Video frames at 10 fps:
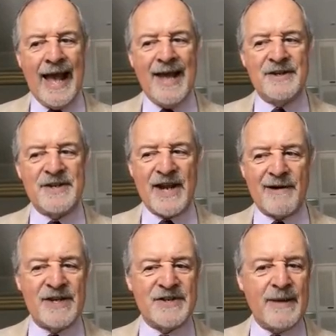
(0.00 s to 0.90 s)
And as
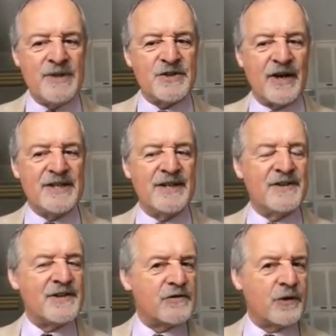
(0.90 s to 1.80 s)
Ari has demonstrated
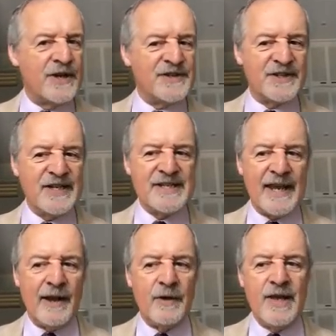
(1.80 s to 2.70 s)
in such forensic
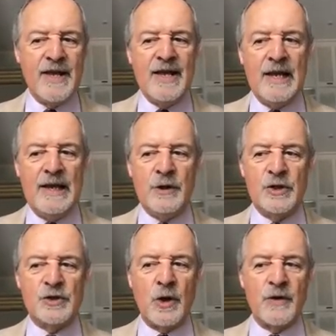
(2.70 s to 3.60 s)
detail, if
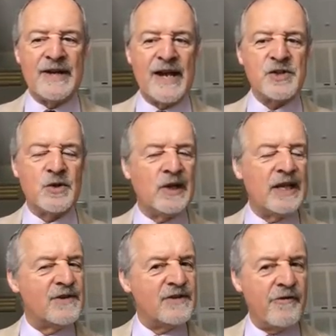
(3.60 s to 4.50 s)
you control the national
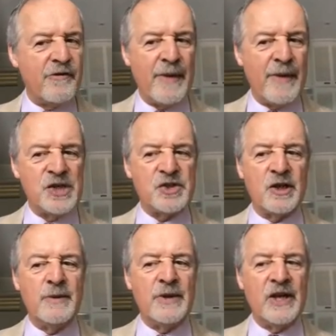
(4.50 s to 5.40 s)
levers of information
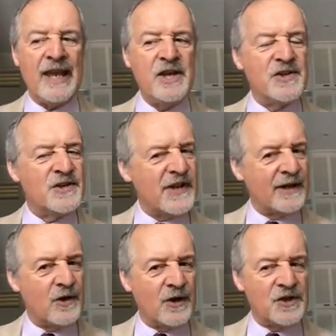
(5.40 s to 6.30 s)
and communications
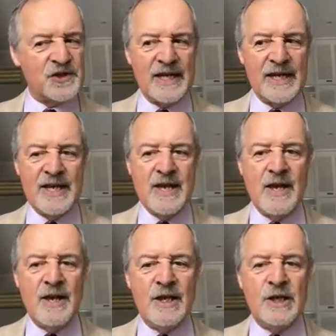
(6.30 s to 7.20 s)
technology,
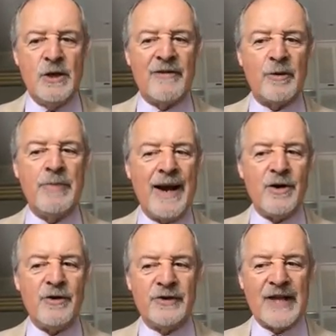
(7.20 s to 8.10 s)
you have a
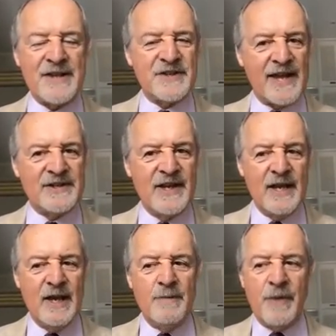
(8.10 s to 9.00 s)
powerful asset
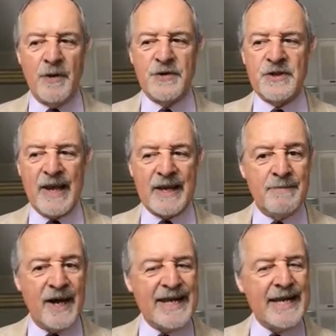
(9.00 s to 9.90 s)
both to
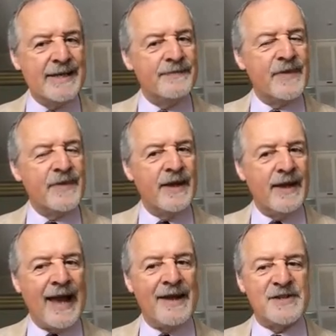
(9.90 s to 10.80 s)
make money
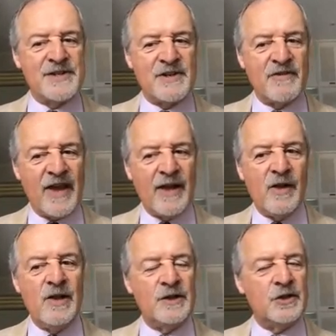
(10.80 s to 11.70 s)
and to
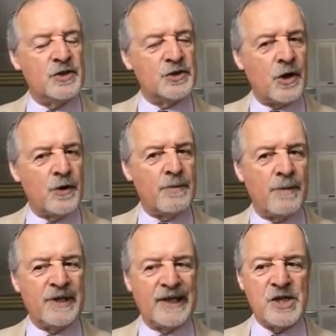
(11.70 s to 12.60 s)
surveil and control the
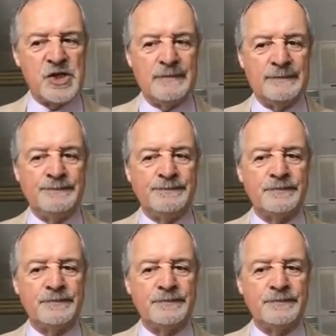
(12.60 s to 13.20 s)
population.